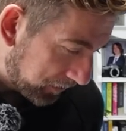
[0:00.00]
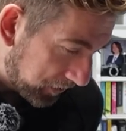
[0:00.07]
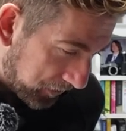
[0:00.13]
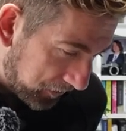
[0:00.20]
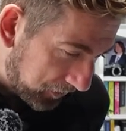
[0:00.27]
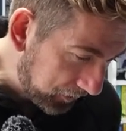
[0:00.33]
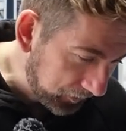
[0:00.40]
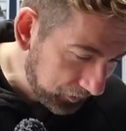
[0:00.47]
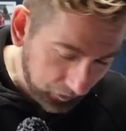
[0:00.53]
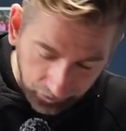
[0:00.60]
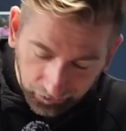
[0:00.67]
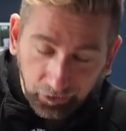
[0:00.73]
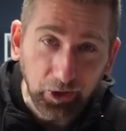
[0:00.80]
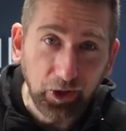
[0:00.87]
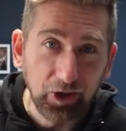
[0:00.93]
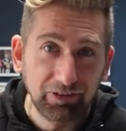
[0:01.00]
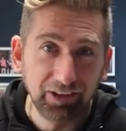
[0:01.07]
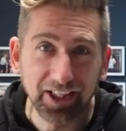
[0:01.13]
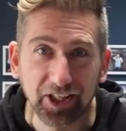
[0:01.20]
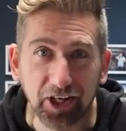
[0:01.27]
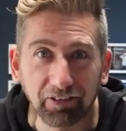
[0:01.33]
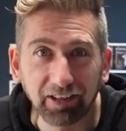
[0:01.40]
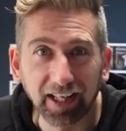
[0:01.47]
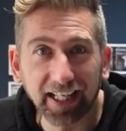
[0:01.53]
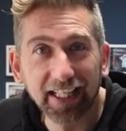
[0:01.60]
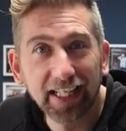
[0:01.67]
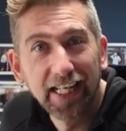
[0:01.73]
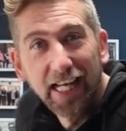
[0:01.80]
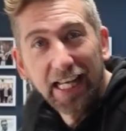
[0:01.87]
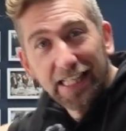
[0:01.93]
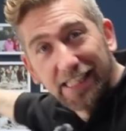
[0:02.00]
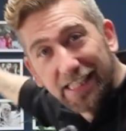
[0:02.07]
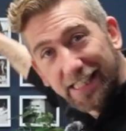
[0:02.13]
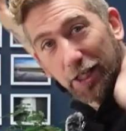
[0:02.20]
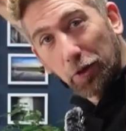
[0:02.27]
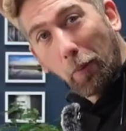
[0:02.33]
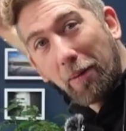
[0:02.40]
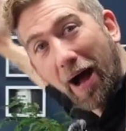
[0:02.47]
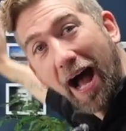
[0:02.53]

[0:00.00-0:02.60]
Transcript: Oh, lovely jubbly, see you,